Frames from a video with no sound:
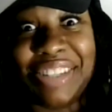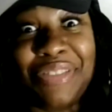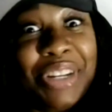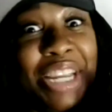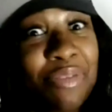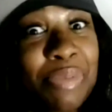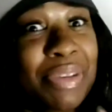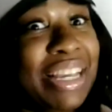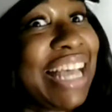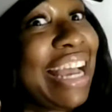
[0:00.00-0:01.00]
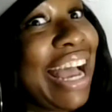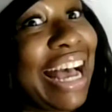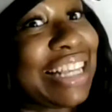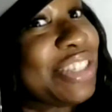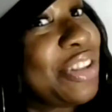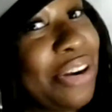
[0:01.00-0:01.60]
So forgive me because I start.